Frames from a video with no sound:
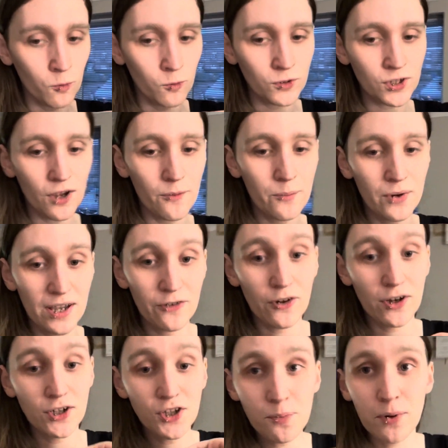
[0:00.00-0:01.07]
So, but if I
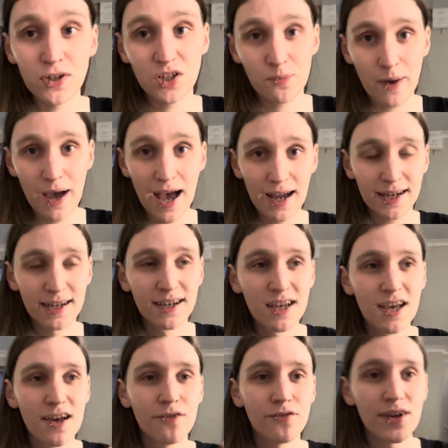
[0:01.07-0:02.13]
do punch back,
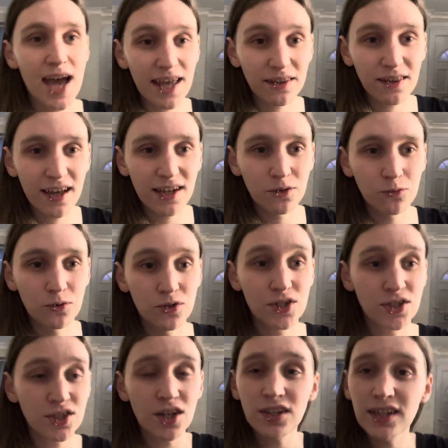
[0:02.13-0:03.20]
the headline will
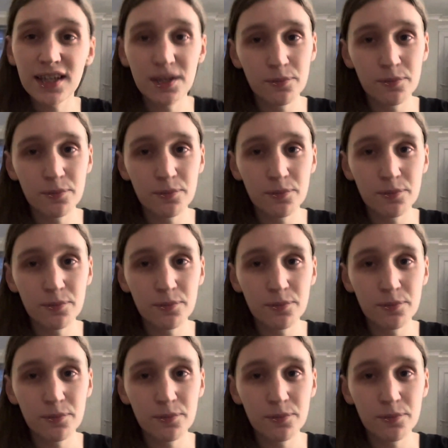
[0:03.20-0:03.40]
suddenly